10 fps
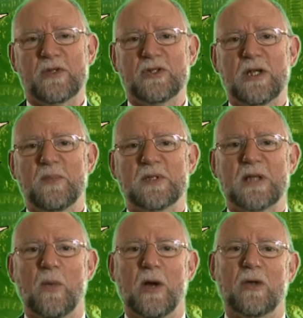If it's cheaper
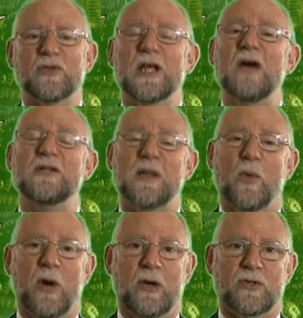somewhere else, go
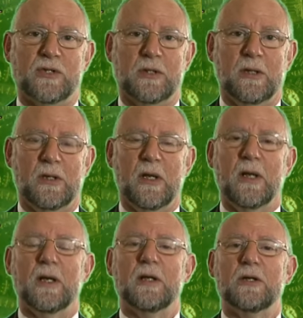somewhere else.
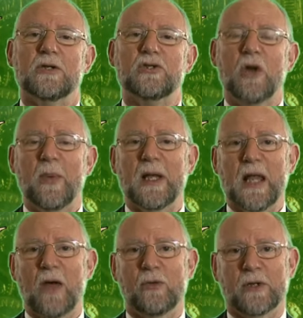Shop
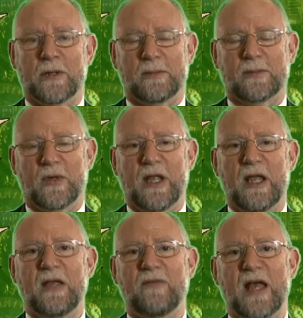alone,
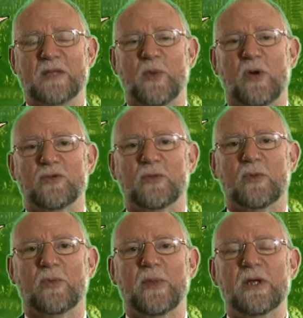if that's
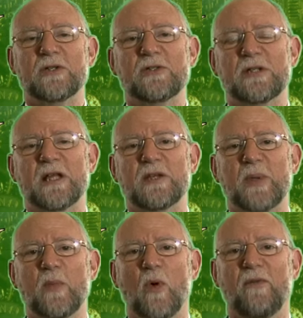possible, because you tend to
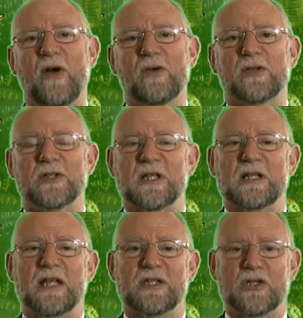be more focused, there's
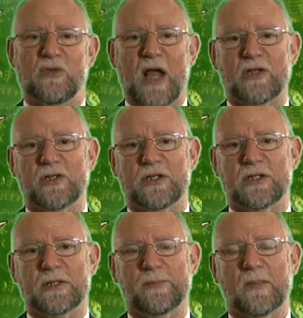less
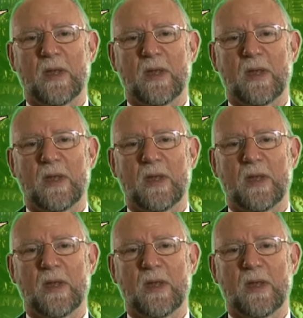distractions.